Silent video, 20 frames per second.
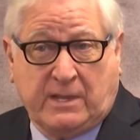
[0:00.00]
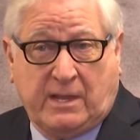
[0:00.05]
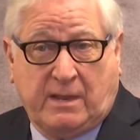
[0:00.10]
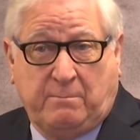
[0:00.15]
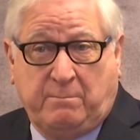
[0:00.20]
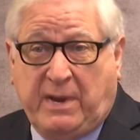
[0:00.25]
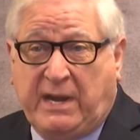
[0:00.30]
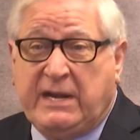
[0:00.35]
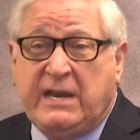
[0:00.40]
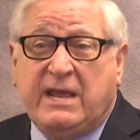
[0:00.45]

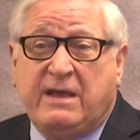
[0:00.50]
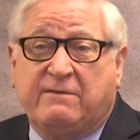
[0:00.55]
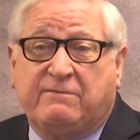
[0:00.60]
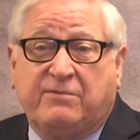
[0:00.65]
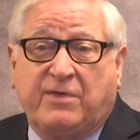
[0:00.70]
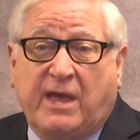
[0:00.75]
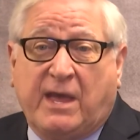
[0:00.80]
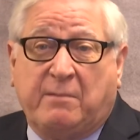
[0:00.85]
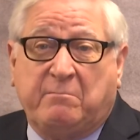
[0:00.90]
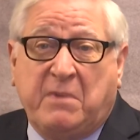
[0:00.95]
and many
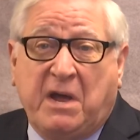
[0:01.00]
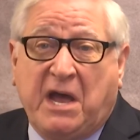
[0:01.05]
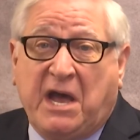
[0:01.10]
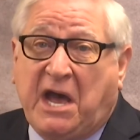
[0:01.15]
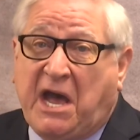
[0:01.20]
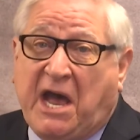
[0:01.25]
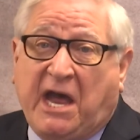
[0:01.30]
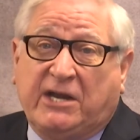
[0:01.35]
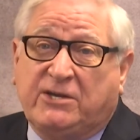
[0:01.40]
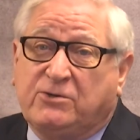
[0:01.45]
of them
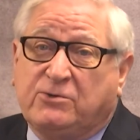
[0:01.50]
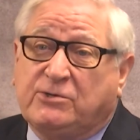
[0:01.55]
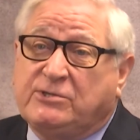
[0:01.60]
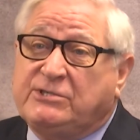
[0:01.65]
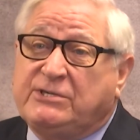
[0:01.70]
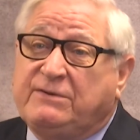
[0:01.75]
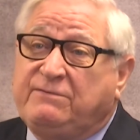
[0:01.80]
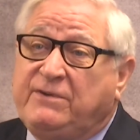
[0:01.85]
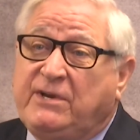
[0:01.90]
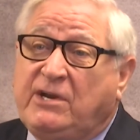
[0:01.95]
hundreds of